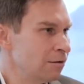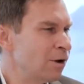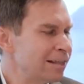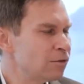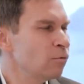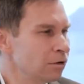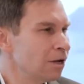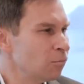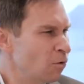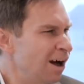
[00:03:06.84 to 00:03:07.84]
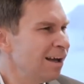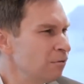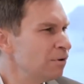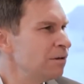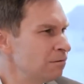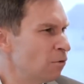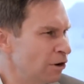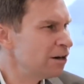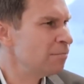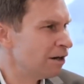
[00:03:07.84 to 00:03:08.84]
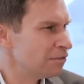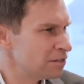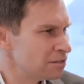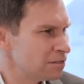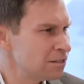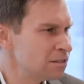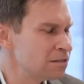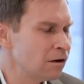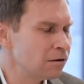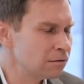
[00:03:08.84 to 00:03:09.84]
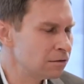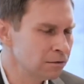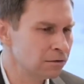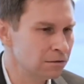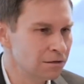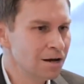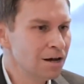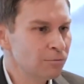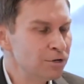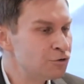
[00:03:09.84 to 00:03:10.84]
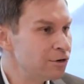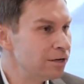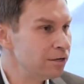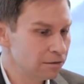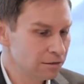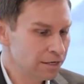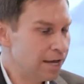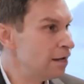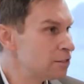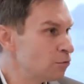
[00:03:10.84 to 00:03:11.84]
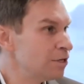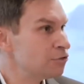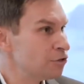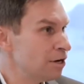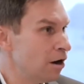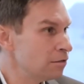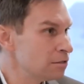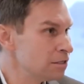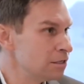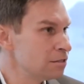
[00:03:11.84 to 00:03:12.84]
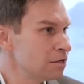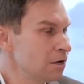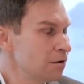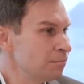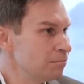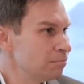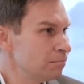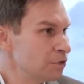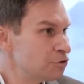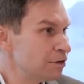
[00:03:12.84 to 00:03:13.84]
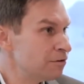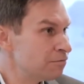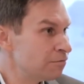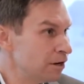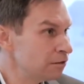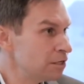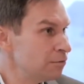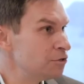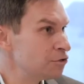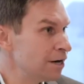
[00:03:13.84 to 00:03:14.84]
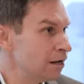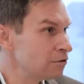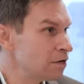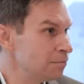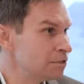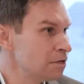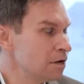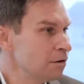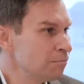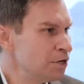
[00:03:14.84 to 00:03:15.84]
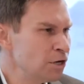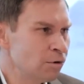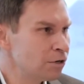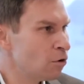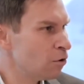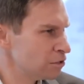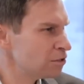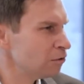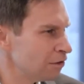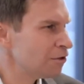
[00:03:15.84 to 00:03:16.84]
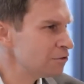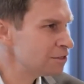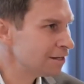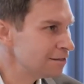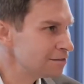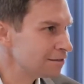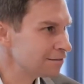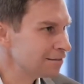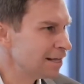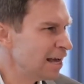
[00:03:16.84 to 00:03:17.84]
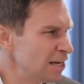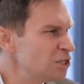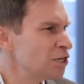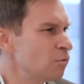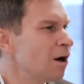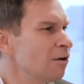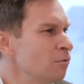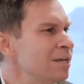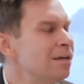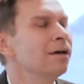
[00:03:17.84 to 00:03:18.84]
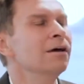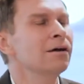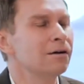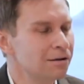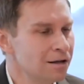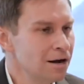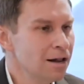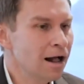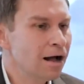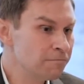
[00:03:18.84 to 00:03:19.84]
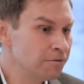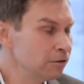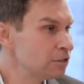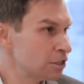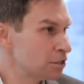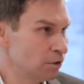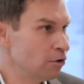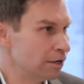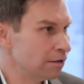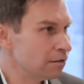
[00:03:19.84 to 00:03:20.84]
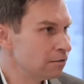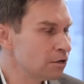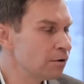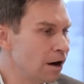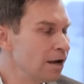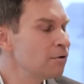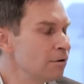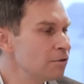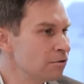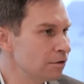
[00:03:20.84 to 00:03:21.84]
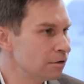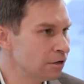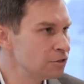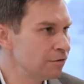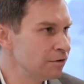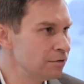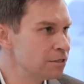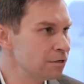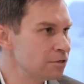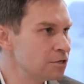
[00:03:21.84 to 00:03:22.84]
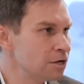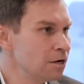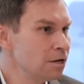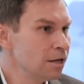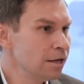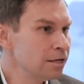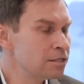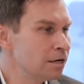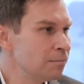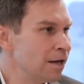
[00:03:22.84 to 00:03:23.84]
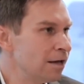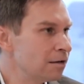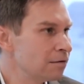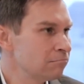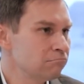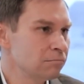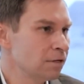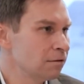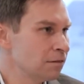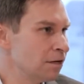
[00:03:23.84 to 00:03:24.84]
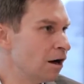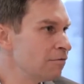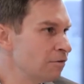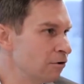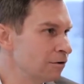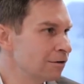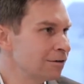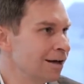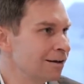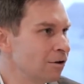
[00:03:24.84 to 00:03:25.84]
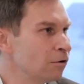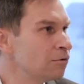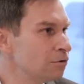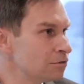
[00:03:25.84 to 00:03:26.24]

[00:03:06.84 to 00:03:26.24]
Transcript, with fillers: And wake the world up. Why aren't we worried about this? This is not yeah. good. We treat cancer, we treat heart disease, we treat frailty, we treat Alzheimer's. Mm. But you know what causes all of those things? aging. Why don't aging. we mm-hmm. care? Mm. The field is exploding. Yes. So I agree with you that longevity research is going to make the iPhone look like old